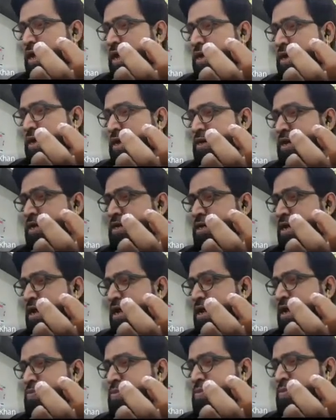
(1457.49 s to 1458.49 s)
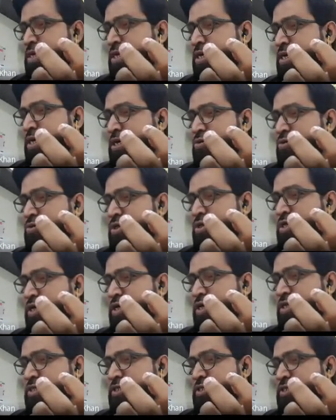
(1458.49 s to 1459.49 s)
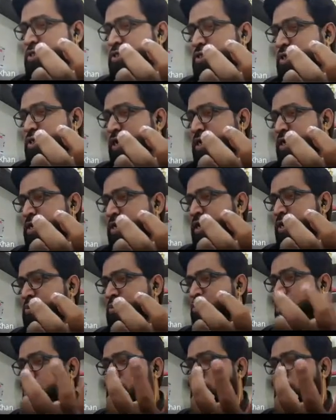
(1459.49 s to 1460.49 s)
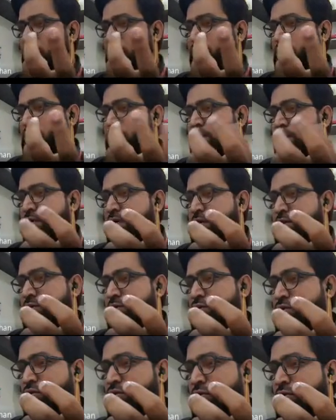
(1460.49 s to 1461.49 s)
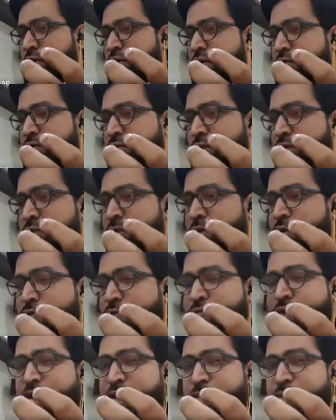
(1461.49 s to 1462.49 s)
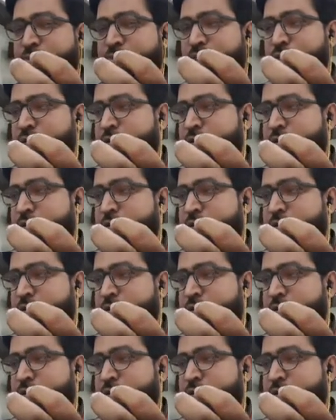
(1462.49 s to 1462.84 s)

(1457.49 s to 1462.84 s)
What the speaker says: And that I'm taking into ch, and I'm not converting it, so it will be of type